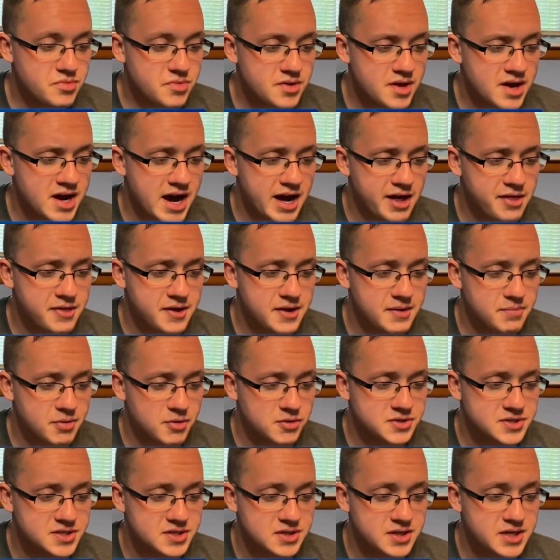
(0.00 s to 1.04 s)
I think
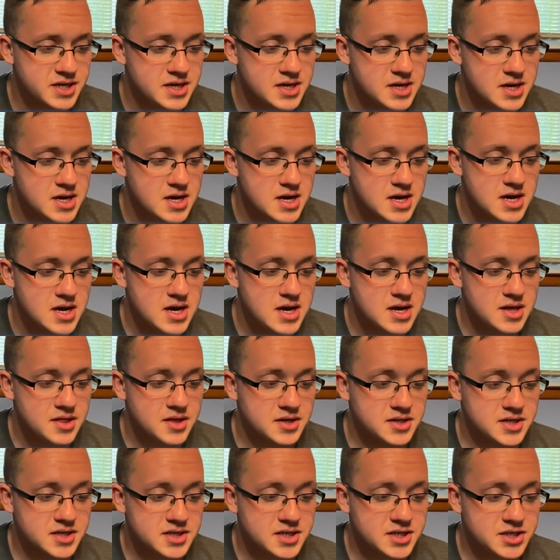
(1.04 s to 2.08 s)
personally the
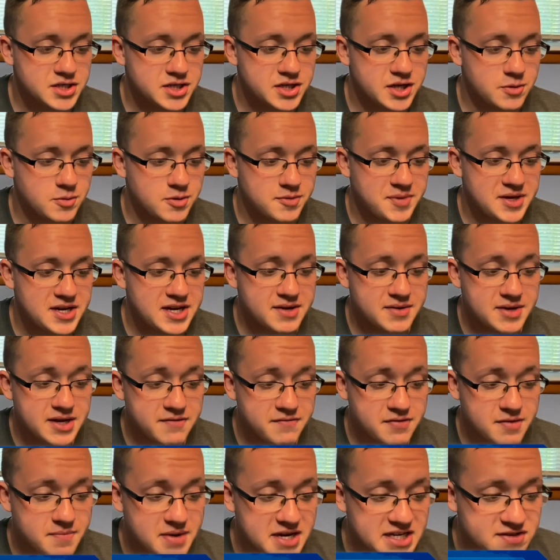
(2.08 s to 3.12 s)
decision here would be to give
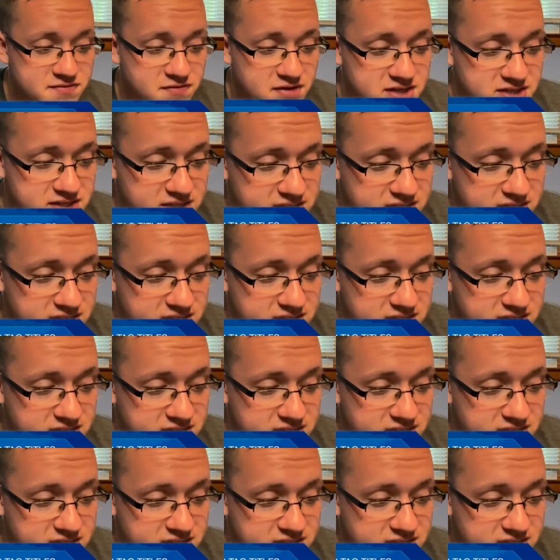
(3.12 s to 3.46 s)
the Best Friends the